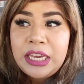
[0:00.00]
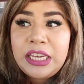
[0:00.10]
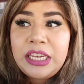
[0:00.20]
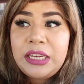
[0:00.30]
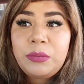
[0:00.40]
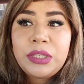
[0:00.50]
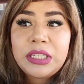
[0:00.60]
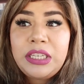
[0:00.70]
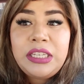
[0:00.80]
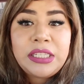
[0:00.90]

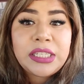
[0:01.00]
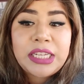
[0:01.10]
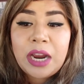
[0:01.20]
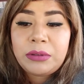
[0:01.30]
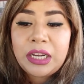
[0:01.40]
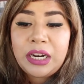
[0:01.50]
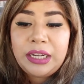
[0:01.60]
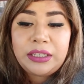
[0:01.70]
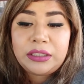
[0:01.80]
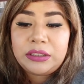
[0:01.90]
He's the type that,
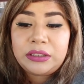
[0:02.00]
like,